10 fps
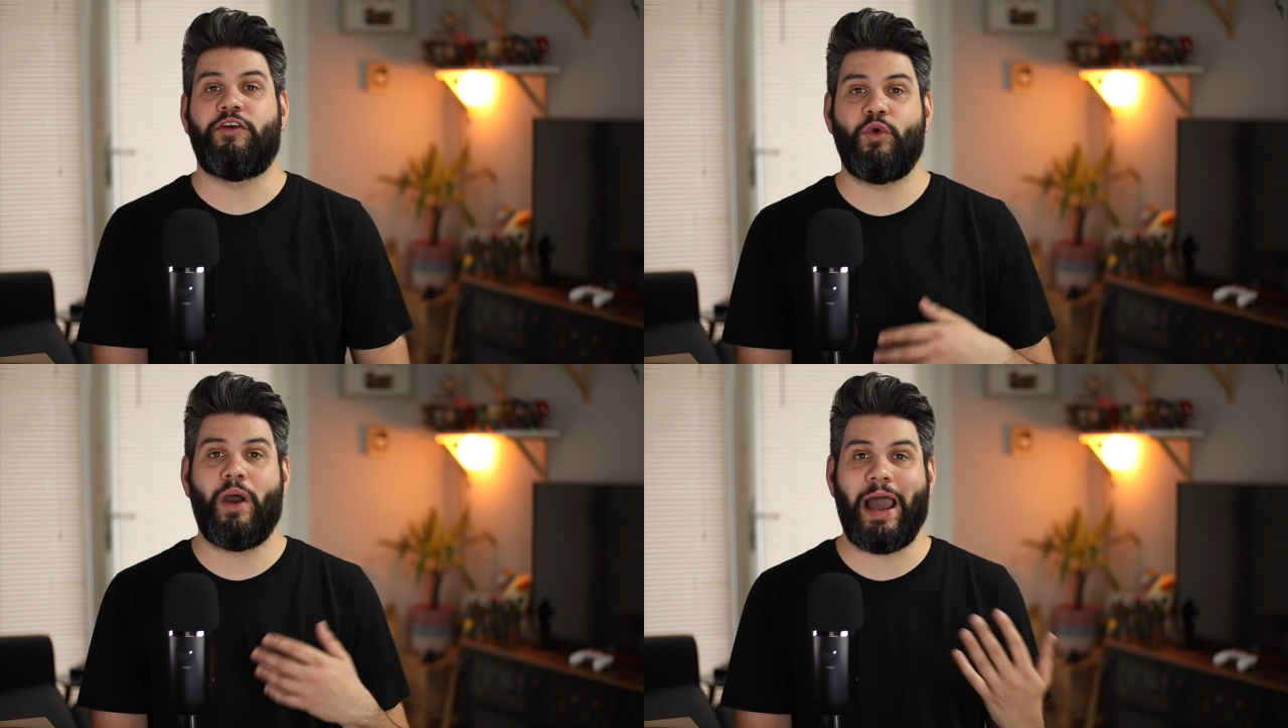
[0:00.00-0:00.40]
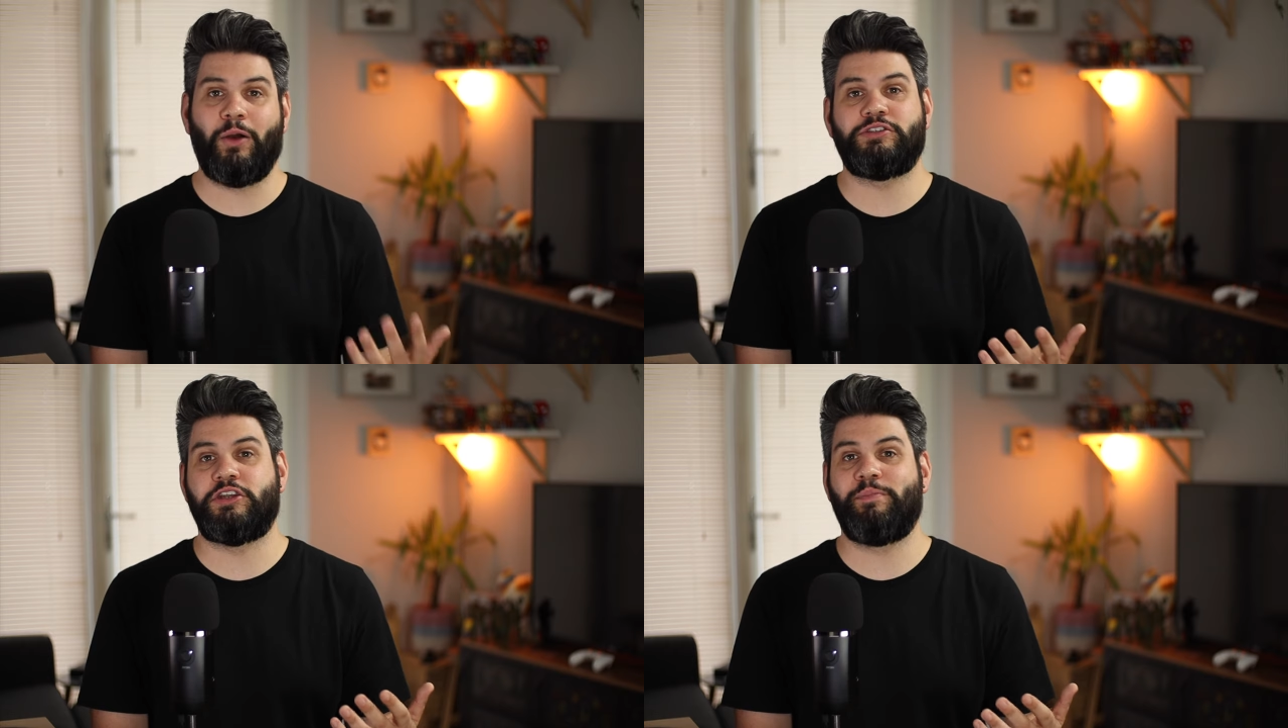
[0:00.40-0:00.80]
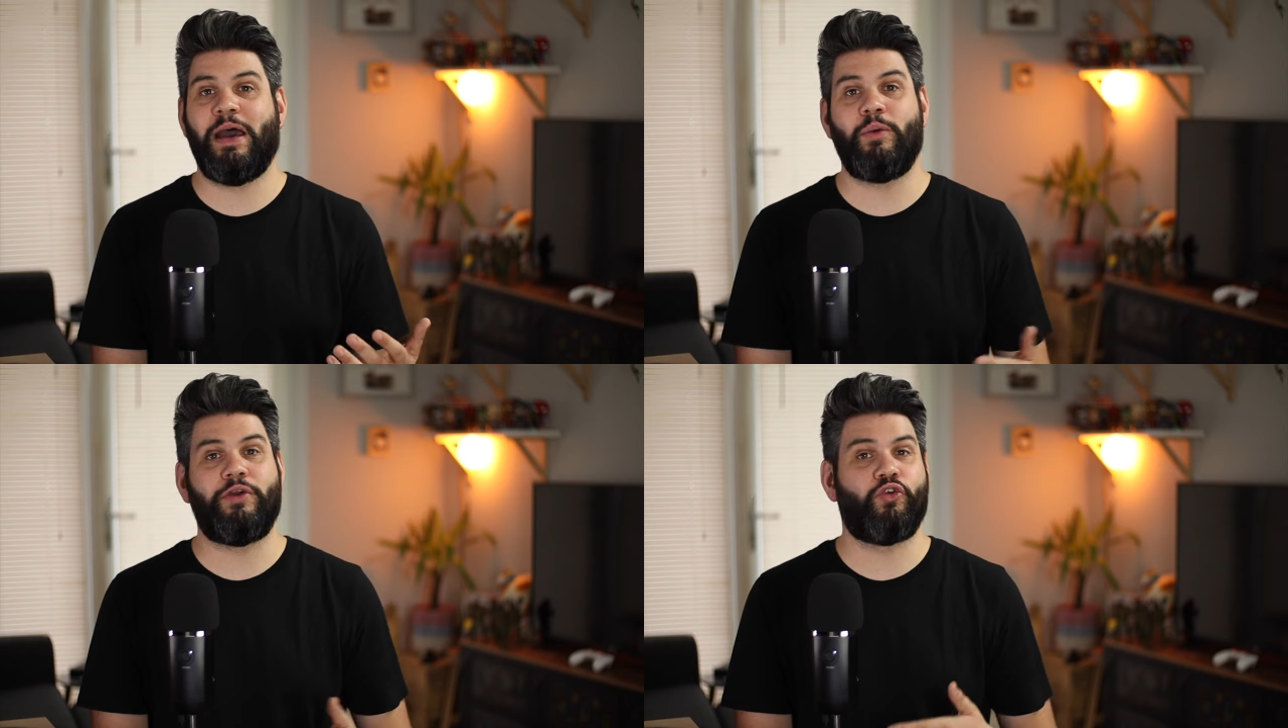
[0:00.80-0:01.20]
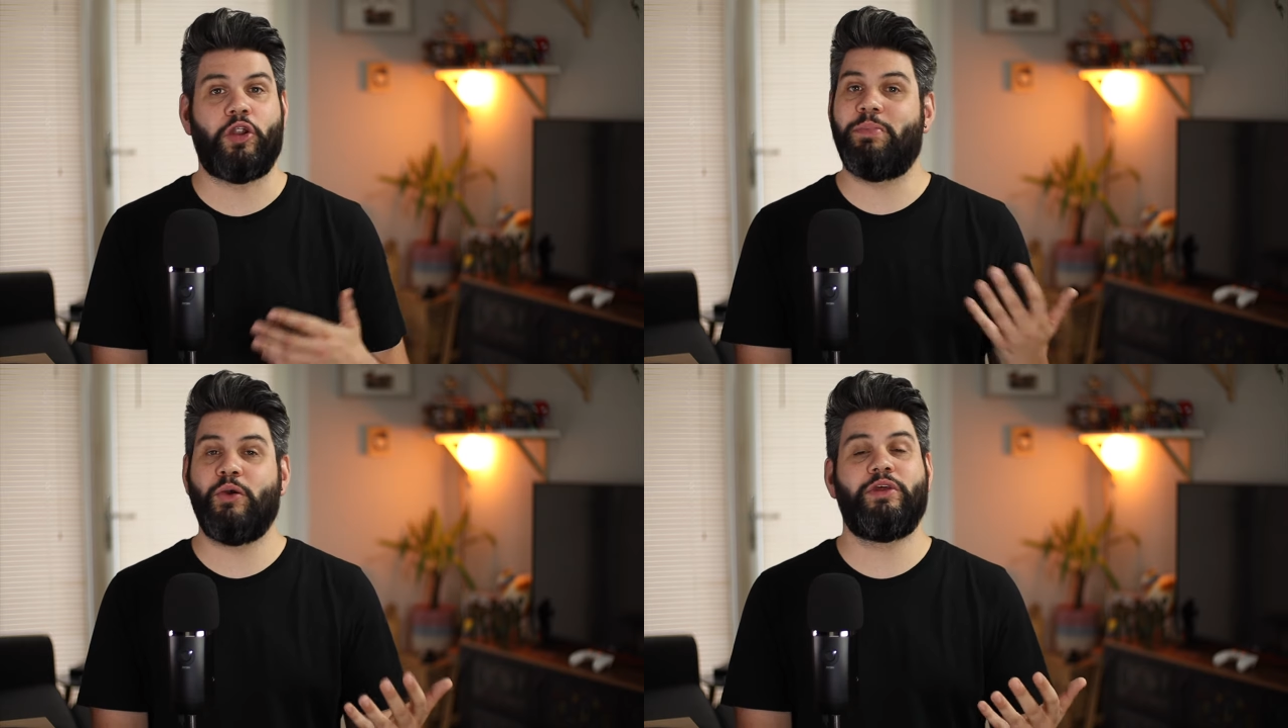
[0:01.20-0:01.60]
if you are out and about, if you're on a
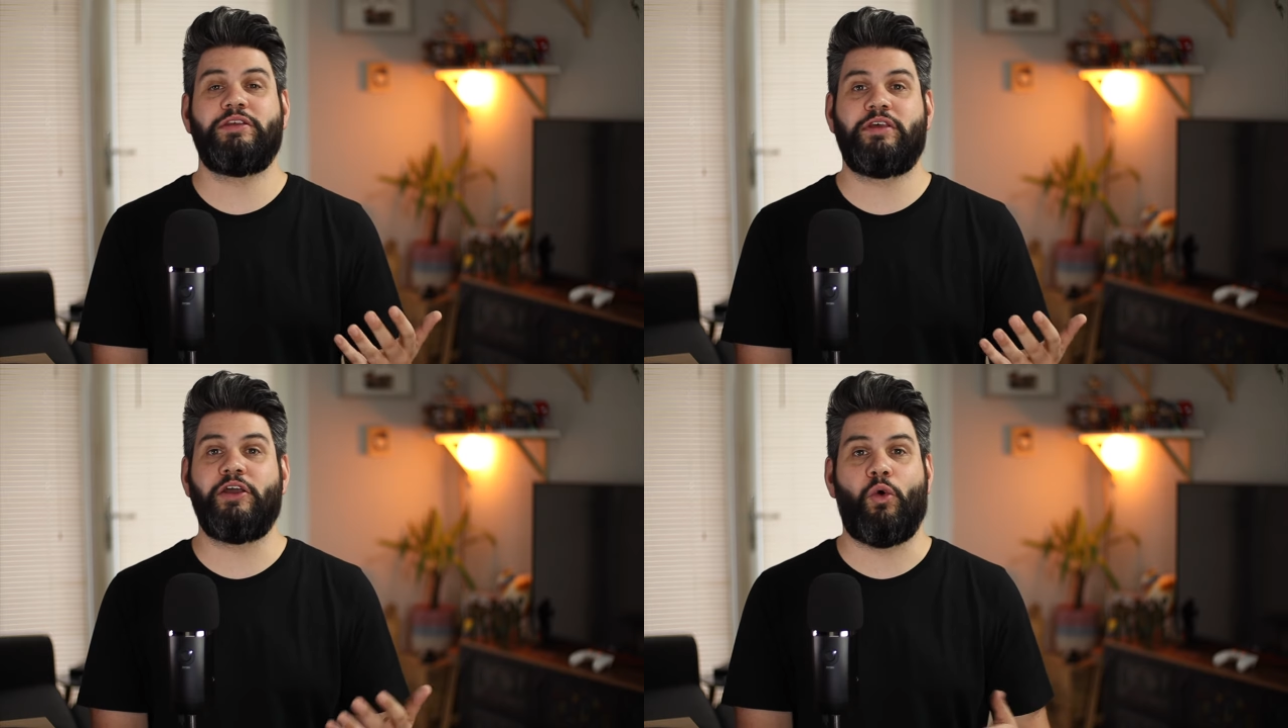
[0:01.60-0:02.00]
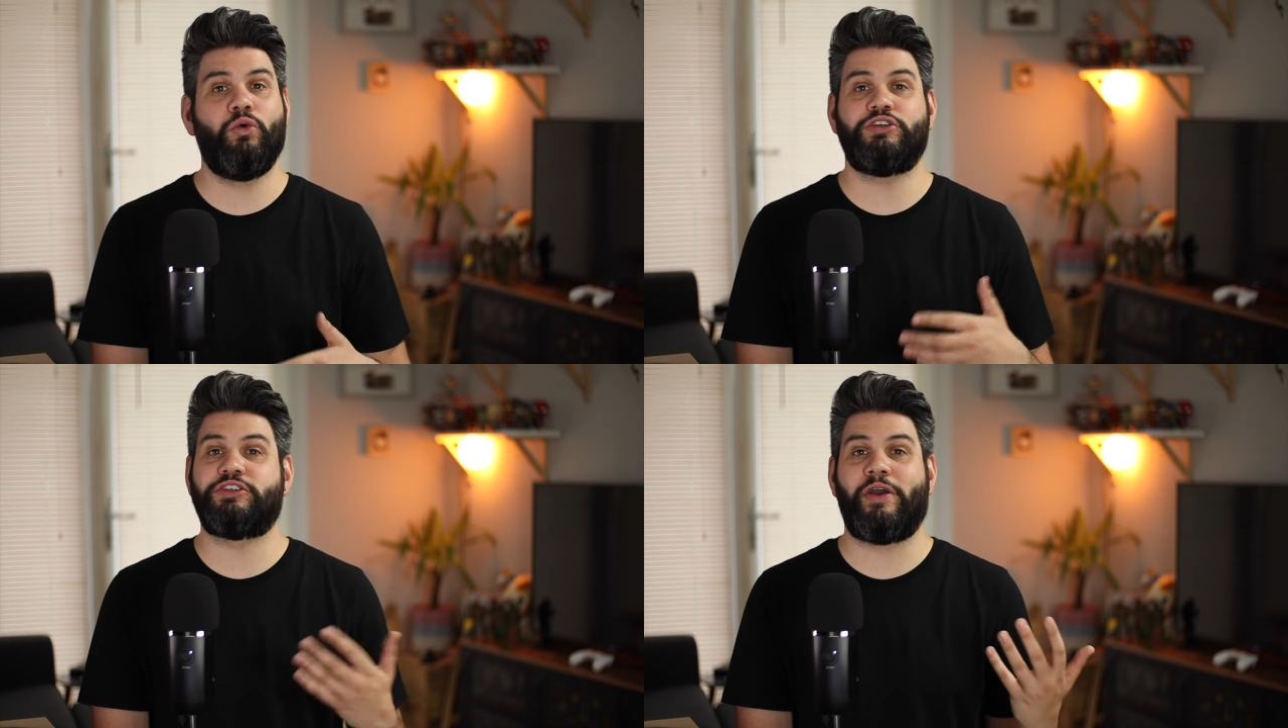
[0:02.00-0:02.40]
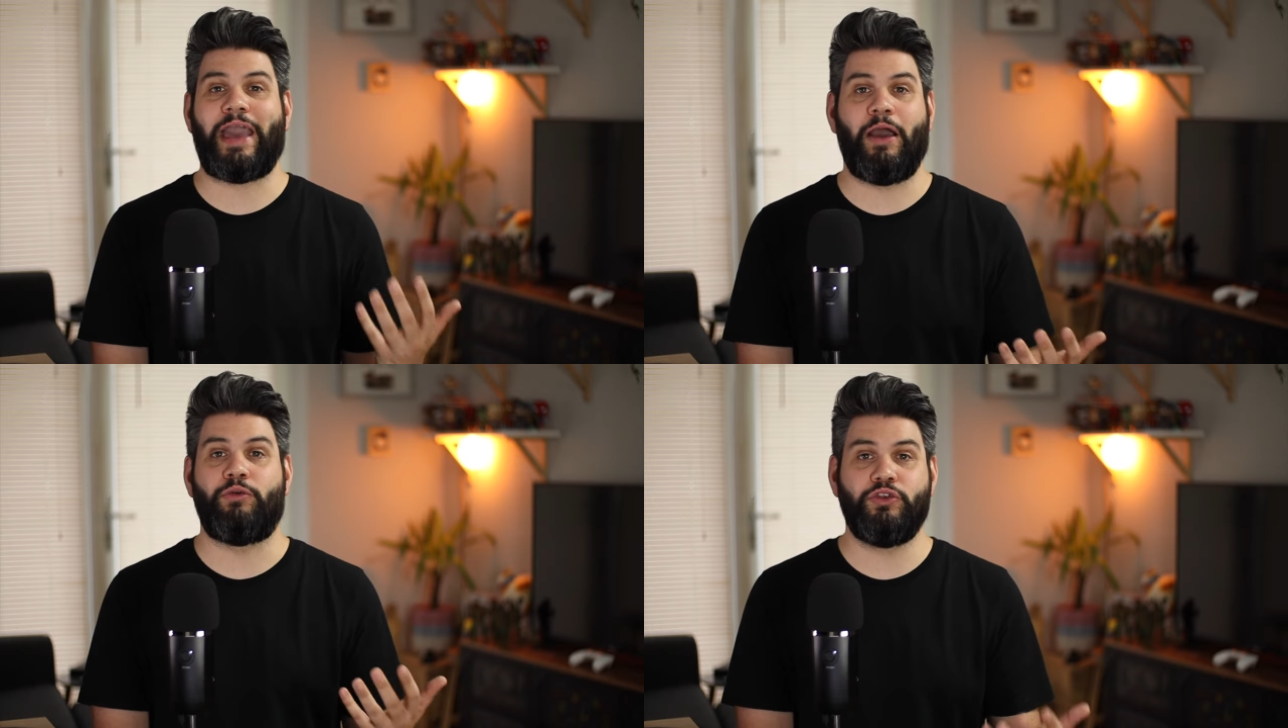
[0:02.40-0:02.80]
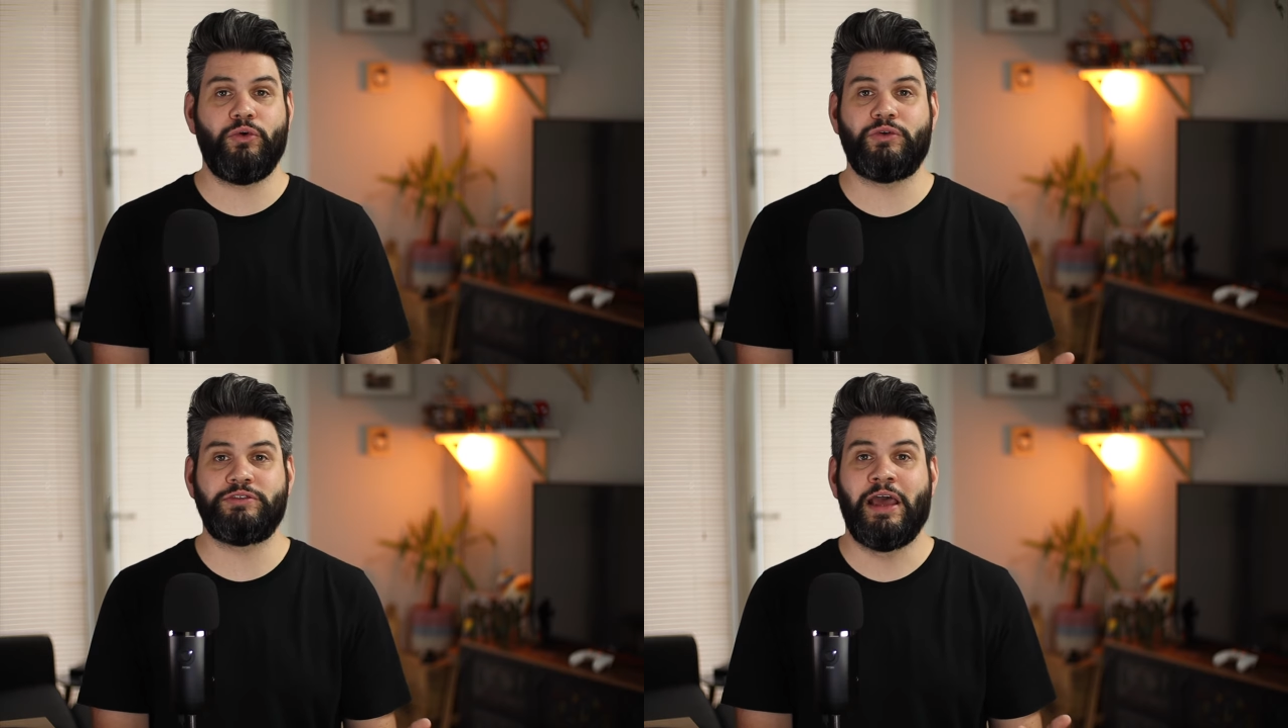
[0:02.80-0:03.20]
building site or just going
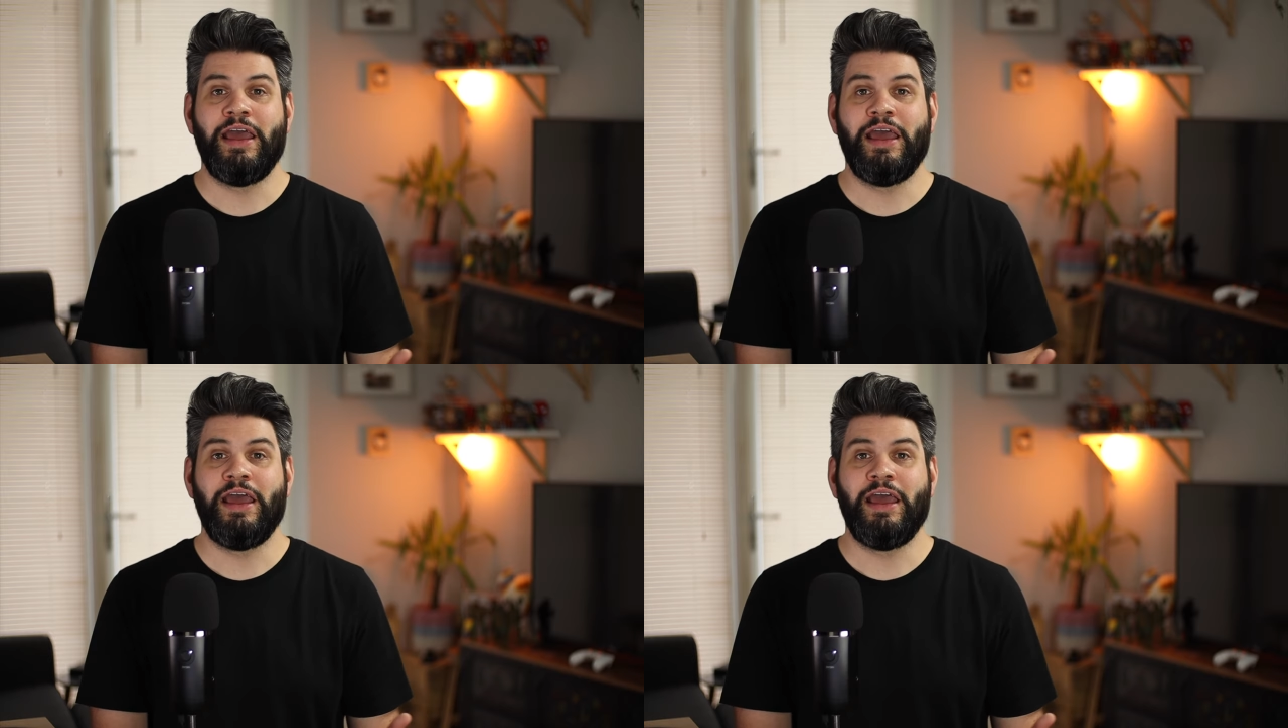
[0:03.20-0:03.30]
outdoors,